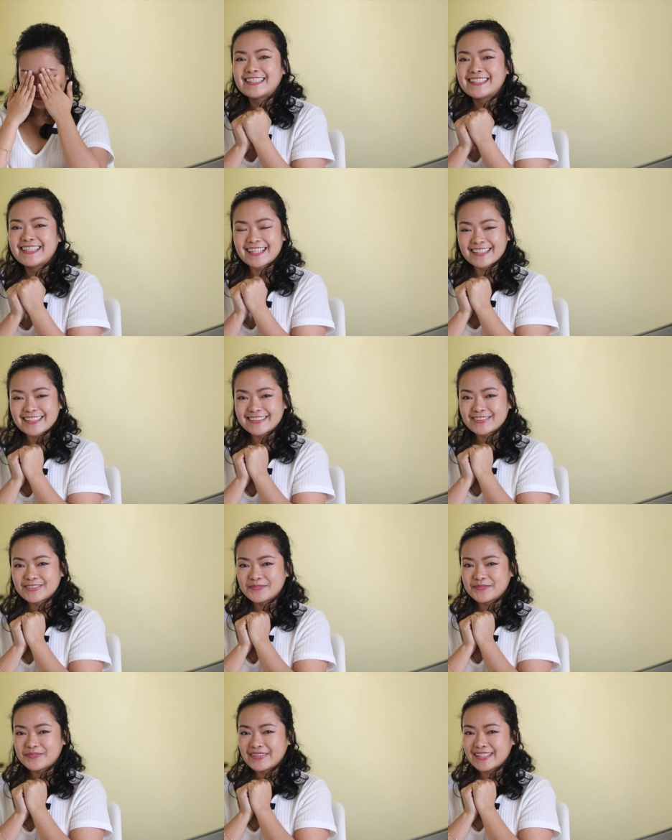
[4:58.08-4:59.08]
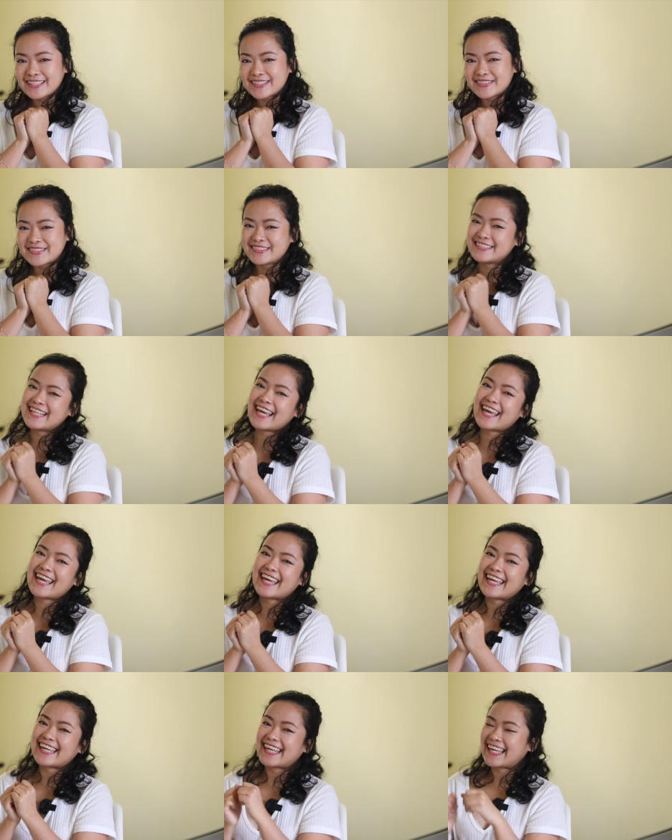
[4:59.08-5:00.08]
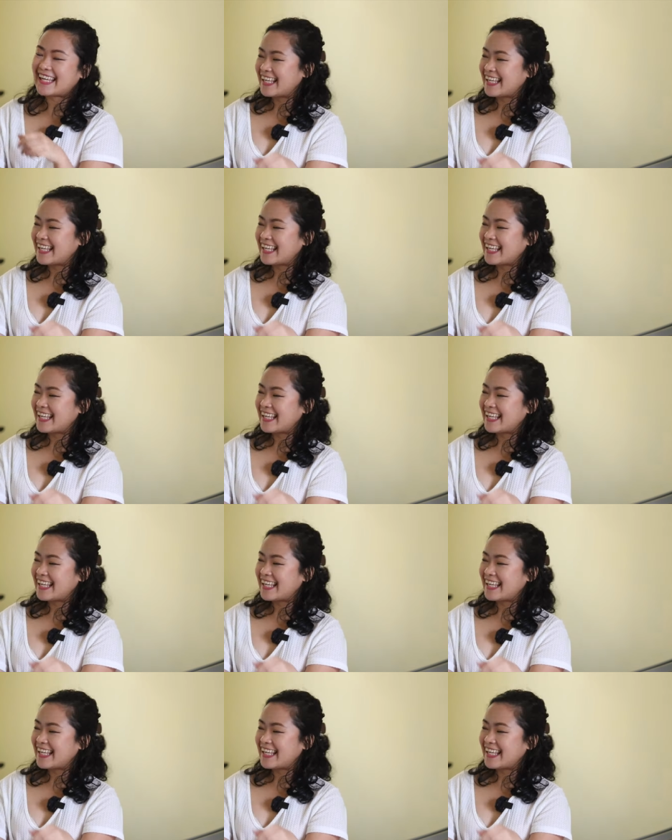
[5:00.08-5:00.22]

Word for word: Get a good pillow today!